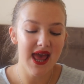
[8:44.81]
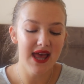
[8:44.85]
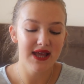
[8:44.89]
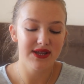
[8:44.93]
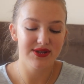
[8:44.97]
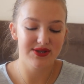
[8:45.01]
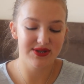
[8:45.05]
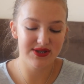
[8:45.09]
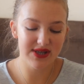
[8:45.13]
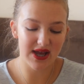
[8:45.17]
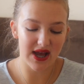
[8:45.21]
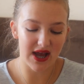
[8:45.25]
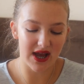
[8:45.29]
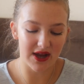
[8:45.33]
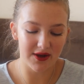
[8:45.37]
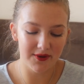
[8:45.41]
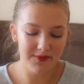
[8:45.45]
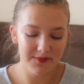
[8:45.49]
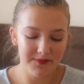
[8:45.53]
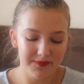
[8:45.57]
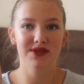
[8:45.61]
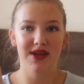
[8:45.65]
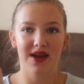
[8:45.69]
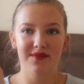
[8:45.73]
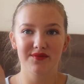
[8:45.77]
So
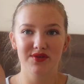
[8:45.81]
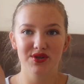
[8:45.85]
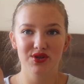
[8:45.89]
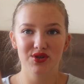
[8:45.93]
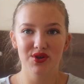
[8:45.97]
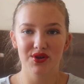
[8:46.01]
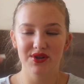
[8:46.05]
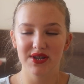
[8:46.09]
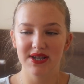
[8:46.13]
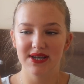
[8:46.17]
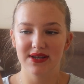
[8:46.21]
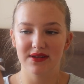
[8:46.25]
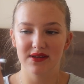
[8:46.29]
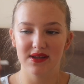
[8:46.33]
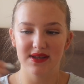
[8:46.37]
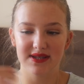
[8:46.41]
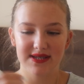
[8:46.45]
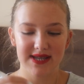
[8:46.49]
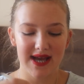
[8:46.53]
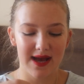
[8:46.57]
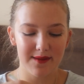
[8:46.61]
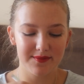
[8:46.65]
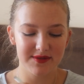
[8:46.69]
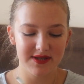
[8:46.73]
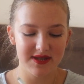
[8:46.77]
I've just got the little
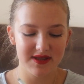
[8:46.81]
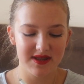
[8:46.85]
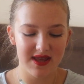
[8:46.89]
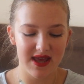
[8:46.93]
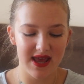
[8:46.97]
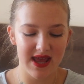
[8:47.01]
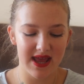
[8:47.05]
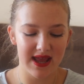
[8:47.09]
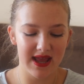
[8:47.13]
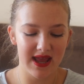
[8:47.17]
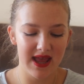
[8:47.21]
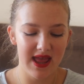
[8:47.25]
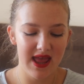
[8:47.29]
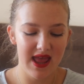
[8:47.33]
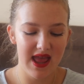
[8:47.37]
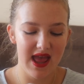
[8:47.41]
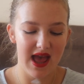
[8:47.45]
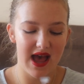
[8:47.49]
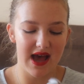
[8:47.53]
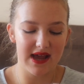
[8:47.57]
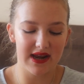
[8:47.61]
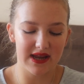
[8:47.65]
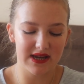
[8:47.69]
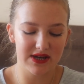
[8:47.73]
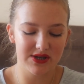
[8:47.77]
adapter thing,
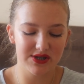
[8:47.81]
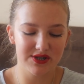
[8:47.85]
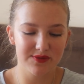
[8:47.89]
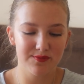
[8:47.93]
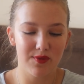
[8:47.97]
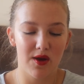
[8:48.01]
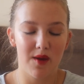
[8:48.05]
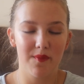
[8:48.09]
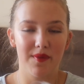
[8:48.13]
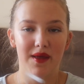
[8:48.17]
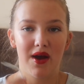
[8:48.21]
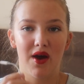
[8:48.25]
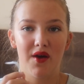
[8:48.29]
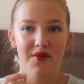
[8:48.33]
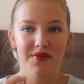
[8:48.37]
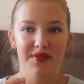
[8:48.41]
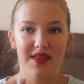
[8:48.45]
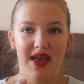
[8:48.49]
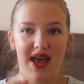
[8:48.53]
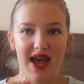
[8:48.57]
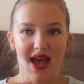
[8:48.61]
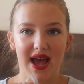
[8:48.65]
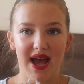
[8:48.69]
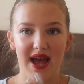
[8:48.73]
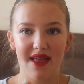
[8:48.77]
and I can just pop that on
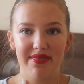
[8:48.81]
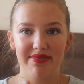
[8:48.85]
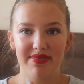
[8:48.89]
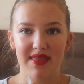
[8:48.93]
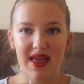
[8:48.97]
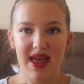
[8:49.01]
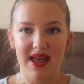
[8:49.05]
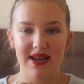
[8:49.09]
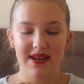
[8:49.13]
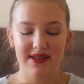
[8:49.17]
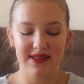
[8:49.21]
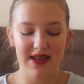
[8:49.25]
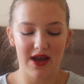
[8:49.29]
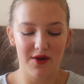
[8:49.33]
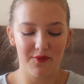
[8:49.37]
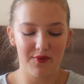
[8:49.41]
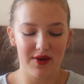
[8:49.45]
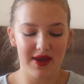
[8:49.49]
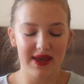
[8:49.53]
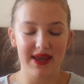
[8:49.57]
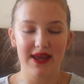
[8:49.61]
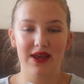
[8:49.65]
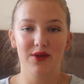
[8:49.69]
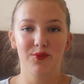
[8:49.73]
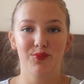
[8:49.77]
there, and then that
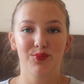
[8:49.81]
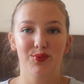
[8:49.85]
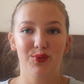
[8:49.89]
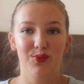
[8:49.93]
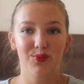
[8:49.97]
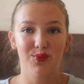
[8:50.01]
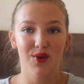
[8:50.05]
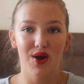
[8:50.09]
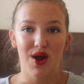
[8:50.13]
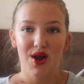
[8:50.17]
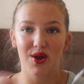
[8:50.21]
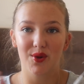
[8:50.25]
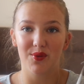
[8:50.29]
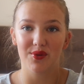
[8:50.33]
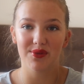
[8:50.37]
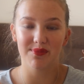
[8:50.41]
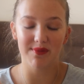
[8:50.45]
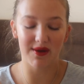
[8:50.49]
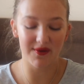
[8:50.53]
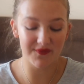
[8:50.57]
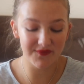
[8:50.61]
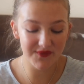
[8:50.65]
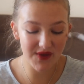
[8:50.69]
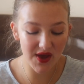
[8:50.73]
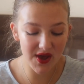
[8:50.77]
way it will work with
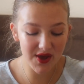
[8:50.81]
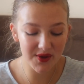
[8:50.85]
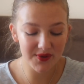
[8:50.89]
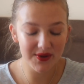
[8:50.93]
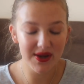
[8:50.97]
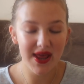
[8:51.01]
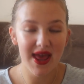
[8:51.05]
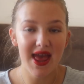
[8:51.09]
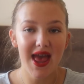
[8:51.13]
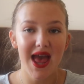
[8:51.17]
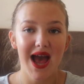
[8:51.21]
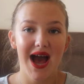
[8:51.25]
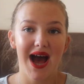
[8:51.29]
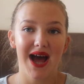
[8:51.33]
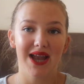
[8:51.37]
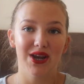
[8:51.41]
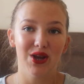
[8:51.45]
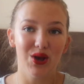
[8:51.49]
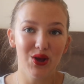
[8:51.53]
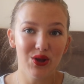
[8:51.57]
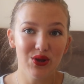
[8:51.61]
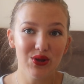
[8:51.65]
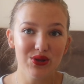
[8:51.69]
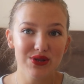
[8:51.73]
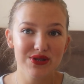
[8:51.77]
my phone. And
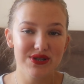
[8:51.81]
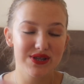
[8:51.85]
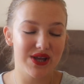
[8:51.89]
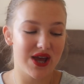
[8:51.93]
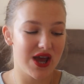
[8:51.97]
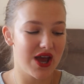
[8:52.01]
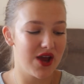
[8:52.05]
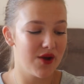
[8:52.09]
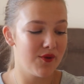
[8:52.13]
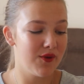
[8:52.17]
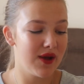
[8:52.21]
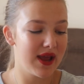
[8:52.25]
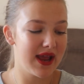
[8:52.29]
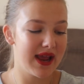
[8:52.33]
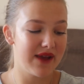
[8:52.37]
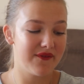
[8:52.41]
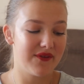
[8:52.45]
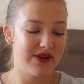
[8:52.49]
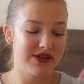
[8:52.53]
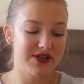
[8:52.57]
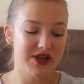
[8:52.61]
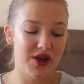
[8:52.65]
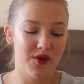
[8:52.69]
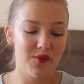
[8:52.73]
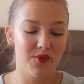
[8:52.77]
also, if
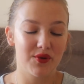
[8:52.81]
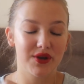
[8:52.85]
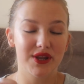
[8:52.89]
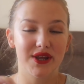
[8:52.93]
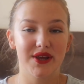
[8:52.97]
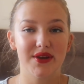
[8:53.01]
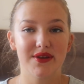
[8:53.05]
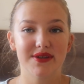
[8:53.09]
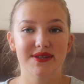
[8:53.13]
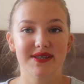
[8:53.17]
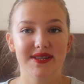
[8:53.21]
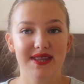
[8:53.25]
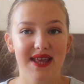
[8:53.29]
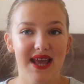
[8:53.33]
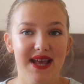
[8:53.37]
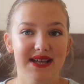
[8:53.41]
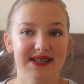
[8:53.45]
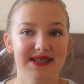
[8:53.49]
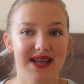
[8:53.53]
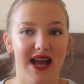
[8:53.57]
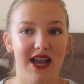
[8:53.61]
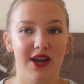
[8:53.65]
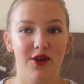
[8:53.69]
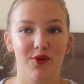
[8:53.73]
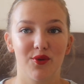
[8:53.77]
I don't want to use
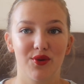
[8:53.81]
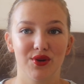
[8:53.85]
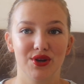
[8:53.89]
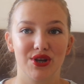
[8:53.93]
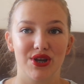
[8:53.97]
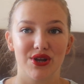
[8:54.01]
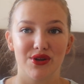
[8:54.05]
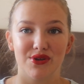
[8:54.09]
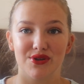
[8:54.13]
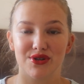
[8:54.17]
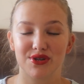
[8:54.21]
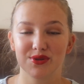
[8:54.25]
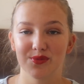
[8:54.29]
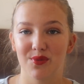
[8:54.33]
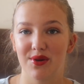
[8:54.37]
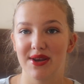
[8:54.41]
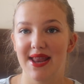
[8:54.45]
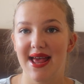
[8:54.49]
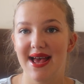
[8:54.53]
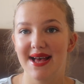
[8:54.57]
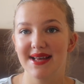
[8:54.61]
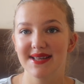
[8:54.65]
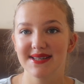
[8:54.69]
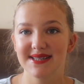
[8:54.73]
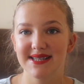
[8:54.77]
this and I want to use someone
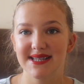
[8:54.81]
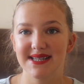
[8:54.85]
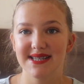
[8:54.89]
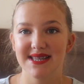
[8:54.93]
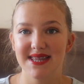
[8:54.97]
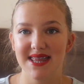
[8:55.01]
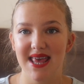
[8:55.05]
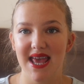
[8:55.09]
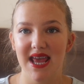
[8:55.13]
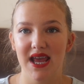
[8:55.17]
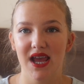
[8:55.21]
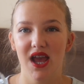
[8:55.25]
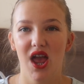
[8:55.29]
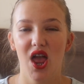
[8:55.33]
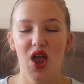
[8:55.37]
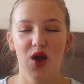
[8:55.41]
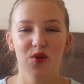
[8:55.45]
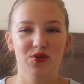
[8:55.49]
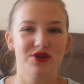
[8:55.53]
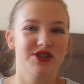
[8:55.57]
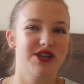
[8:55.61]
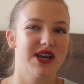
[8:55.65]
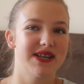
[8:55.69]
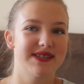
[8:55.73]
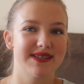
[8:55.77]
else's thing
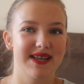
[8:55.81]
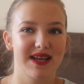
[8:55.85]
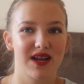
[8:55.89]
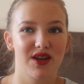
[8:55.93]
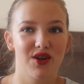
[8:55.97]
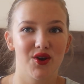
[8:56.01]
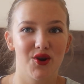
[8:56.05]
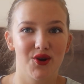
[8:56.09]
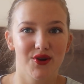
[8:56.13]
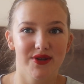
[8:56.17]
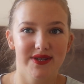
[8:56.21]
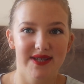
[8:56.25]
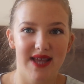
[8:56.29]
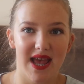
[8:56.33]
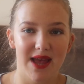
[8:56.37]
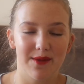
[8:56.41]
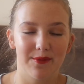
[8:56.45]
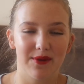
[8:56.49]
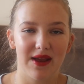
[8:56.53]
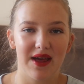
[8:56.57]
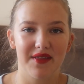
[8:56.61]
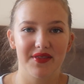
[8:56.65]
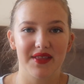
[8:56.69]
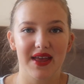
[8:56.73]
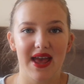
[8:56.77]
which has like an aux
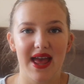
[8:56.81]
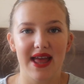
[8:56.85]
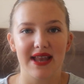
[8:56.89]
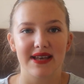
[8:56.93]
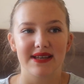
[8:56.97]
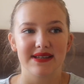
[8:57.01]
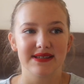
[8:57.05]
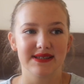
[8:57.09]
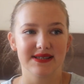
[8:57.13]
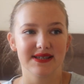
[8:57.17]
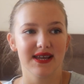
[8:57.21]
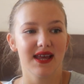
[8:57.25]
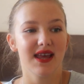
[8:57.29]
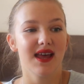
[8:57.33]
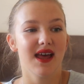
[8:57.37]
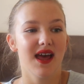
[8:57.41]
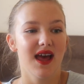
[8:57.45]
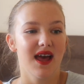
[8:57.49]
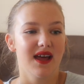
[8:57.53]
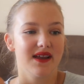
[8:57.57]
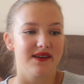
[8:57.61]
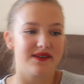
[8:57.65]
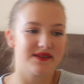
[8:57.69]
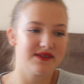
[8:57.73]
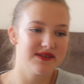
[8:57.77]
cable at the end,
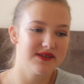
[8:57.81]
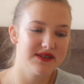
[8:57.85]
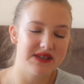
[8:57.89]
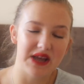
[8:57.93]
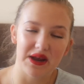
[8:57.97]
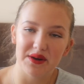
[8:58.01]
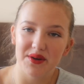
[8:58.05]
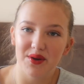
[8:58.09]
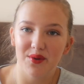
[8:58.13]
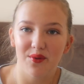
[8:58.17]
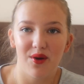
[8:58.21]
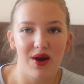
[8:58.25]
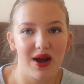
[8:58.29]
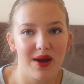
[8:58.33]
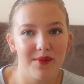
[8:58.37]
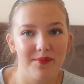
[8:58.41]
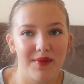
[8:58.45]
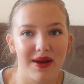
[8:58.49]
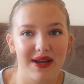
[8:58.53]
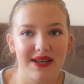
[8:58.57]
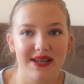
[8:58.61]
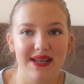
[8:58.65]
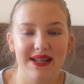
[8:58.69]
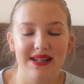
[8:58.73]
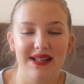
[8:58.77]
don't know what I
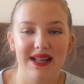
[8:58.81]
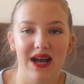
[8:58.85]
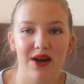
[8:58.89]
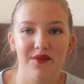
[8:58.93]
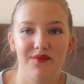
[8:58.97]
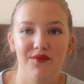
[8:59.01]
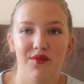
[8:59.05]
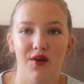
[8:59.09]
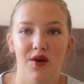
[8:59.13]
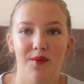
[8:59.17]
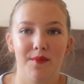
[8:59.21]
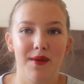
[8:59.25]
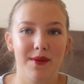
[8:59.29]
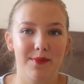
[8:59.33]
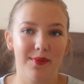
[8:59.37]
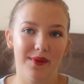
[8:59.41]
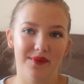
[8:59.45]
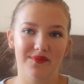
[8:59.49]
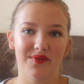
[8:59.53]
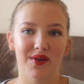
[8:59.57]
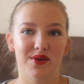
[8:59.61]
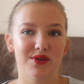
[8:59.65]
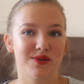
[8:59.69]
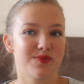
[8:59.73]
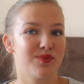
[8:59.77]
might need that for. Maybe
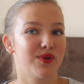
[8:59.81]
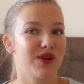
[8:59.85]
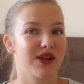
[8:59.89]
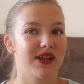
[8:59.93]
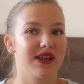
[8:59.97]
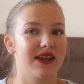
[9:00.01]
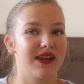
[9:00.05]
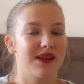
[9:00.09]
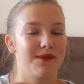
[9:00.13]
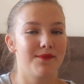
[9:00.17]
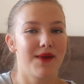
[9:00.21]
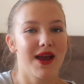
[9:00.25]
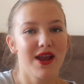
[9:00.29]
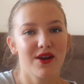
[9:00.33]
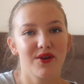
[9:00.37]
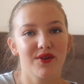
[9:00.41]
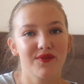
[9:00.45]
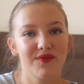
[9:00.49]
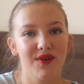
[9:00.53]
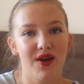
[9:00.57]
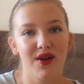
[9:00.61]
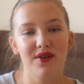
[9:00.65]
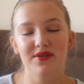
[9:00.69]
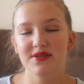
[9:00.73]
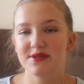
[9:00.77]
if I was plugging in a
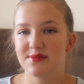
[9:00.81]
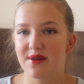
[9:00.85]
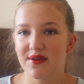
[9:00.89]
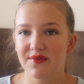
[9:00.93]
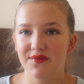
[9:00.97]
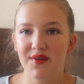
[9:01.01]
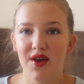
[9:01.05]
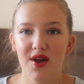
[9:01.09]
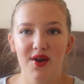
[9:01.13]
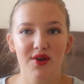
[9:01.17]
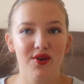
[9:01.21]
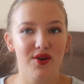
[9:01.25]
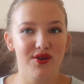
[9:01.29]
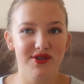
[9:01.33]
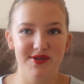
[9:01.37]
microphone to my phone